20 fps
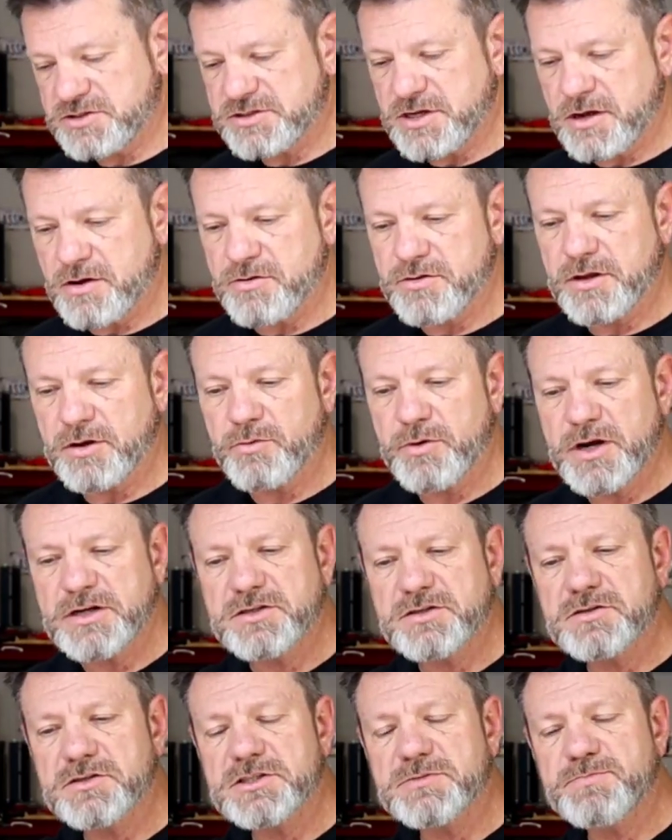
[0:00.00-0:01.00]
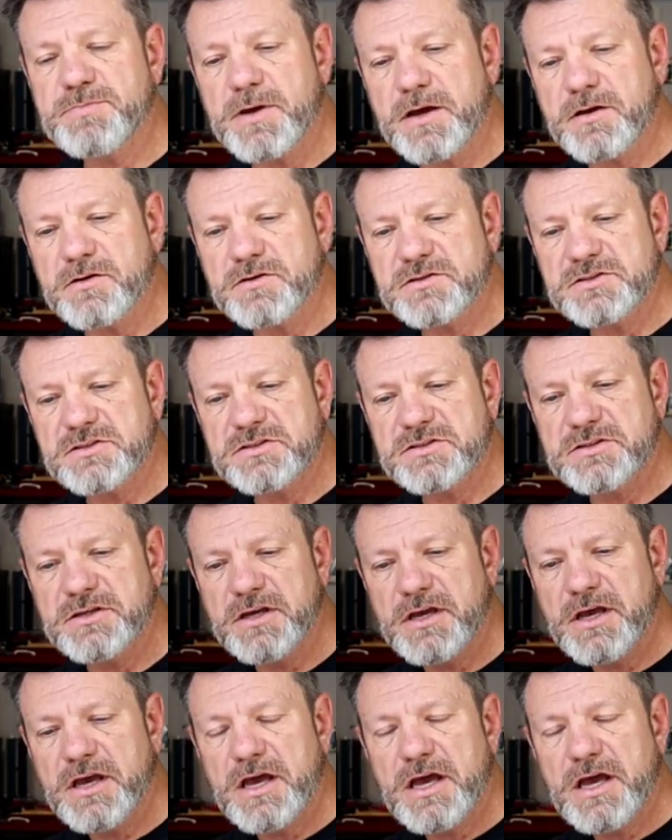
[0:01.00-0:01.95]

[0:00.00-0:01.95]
So the original spokes,